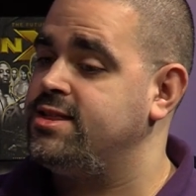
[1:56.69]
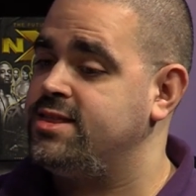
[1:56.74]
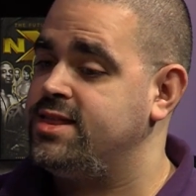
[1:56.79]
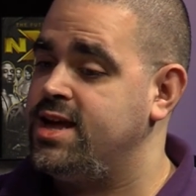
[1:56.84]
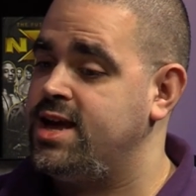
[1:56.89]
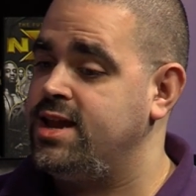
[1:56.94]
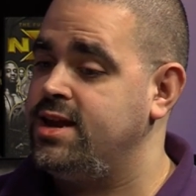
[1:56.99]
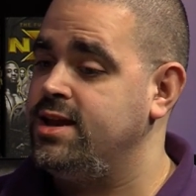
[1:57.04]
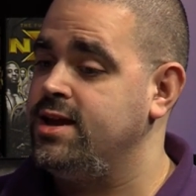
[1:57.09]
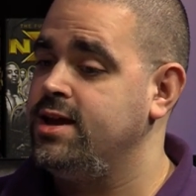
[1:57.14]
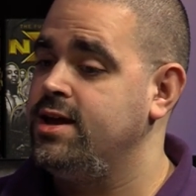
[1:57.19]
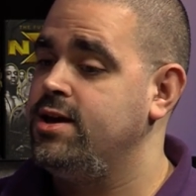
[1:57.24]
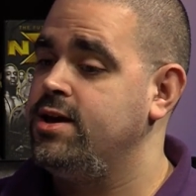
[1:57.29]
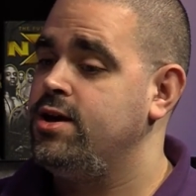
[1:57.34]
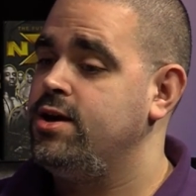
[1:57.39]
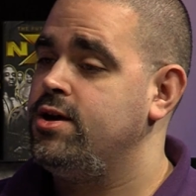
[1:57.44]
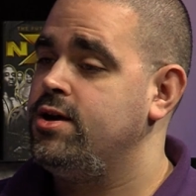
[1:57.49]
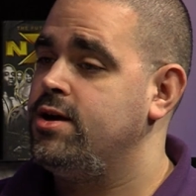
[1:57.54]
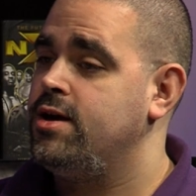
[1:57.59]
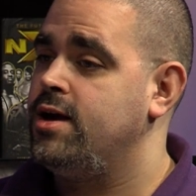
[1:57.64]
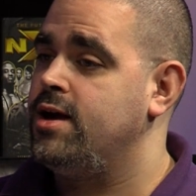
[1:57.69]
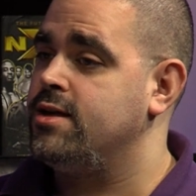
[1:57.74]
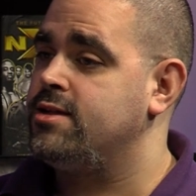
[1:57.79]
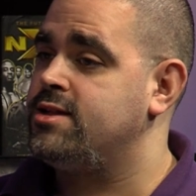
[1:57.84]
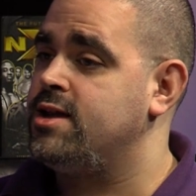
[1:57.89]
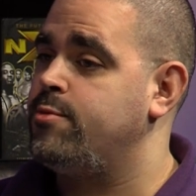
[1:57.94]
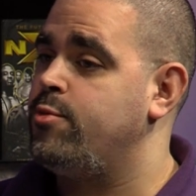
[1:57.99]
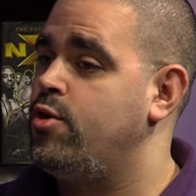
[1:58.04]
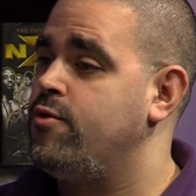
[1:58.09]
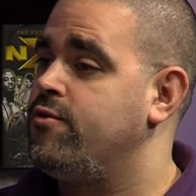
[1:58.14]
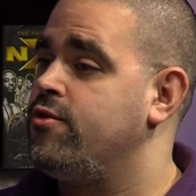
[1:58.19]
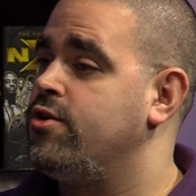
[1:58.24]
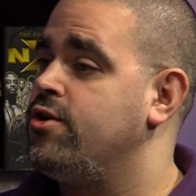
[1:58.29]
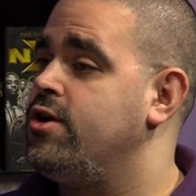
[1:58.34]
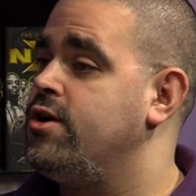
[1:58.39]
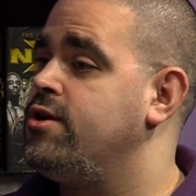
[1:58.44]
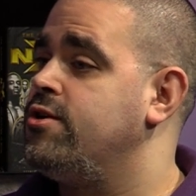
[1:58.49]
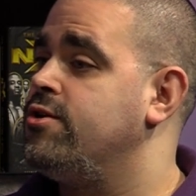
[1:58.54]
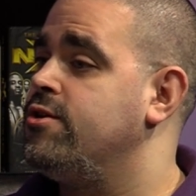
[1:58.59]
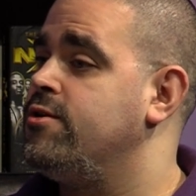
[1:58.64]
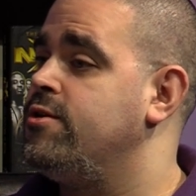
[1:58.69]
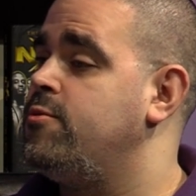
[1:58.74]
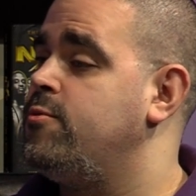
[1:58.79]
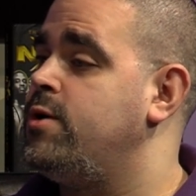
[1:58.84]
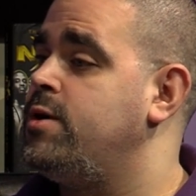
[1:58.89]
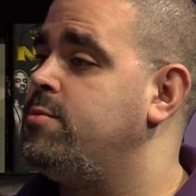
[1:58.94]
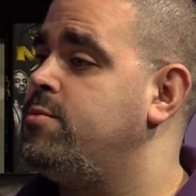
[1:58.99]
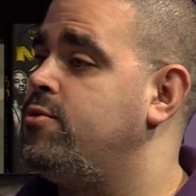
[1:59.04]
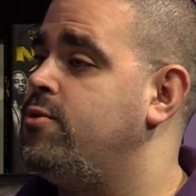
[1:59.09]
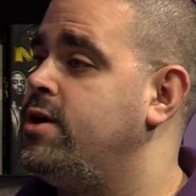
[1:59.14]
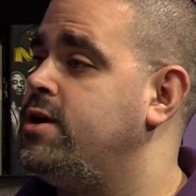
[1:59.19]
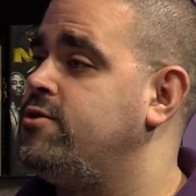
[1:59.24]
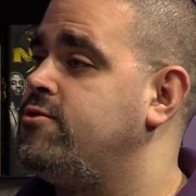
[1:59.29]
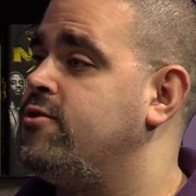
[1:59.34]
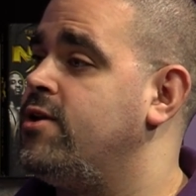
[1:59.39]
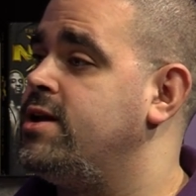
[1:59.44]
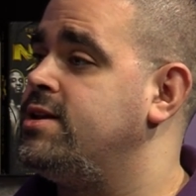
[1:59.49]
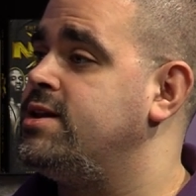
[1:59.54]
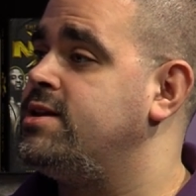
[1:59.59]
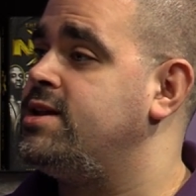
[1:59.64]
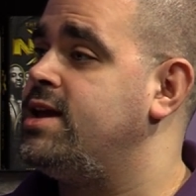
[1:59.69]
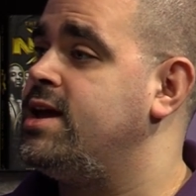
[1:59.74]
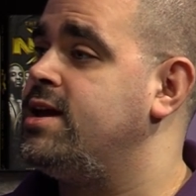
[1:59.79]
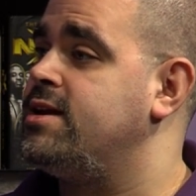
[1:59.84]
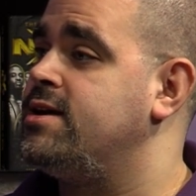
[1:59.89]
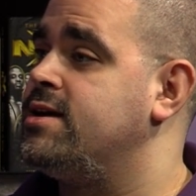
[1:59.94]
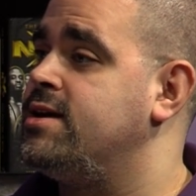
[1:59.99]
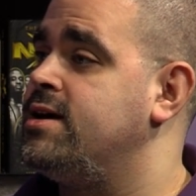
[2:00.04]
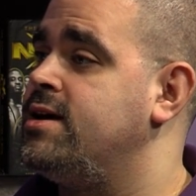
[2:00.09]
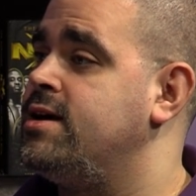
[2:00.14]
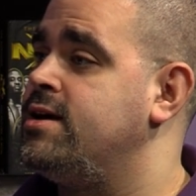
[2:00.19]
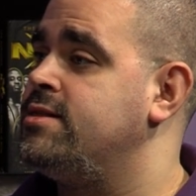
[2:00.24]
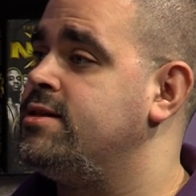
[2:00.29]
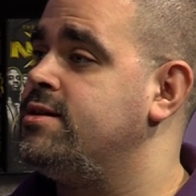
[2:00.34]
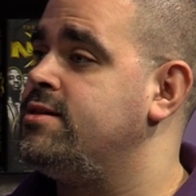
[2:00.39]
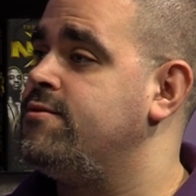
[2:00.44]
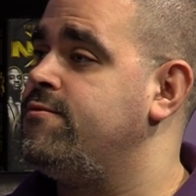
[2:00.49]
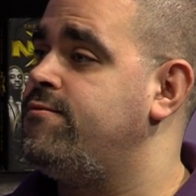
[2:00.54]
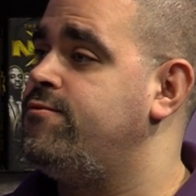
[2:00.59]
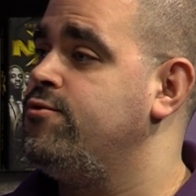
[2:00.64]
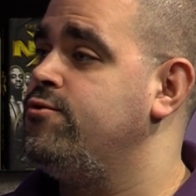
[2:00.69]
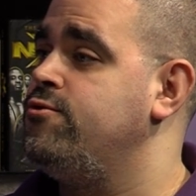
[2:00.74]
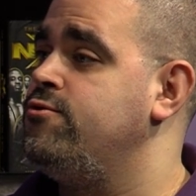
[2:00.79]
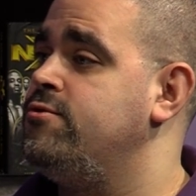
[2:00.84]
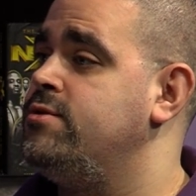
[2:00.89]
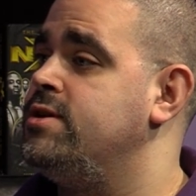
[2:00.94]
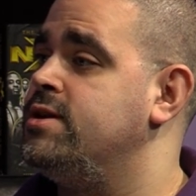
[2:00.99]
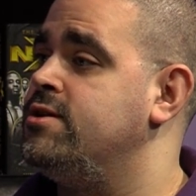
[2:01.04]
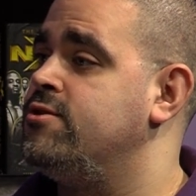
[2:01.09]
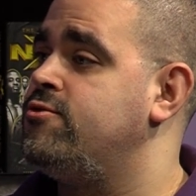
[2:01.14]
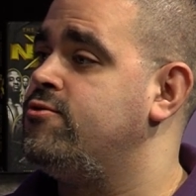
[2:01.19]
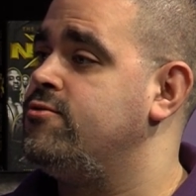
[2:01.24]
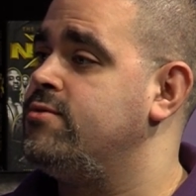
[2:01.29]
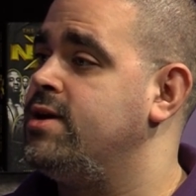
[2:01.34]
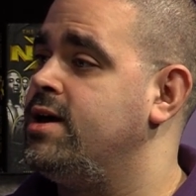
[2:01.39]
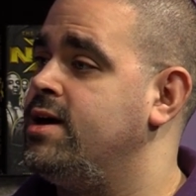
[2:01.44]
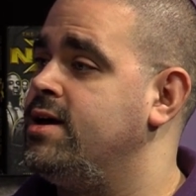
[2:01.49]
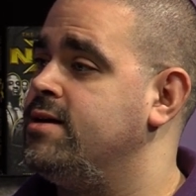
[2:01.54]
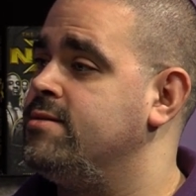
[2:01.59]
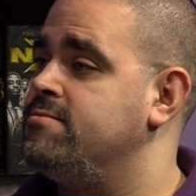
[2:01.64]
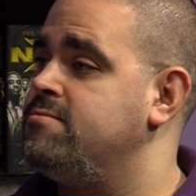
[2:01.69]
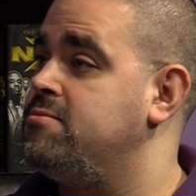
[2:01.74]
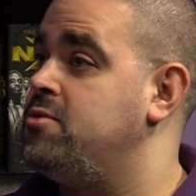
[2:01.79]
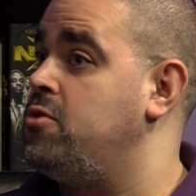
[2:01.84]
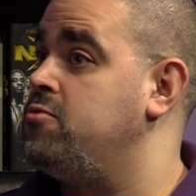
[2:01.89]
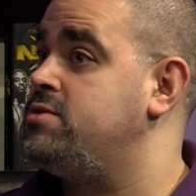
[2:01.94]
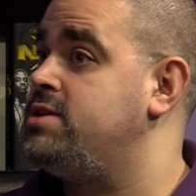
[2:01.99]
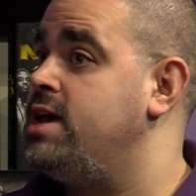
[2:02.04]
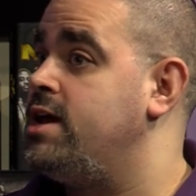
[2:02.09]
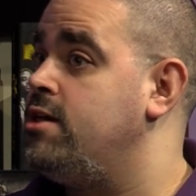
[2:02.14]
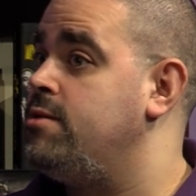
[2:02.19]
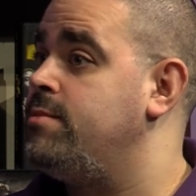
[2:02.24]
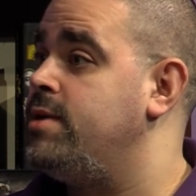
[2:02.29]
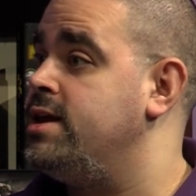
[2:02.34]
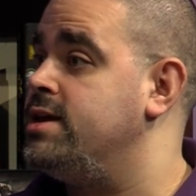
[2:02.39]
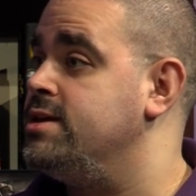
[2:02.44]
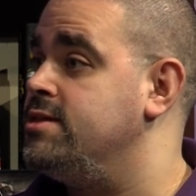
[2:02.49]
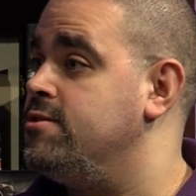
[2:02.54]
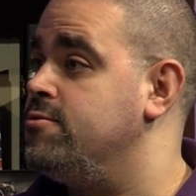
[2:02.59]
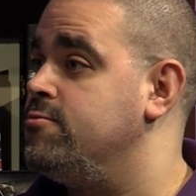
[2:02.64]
Then some overheard her at one point trying to take a little food and hotel money that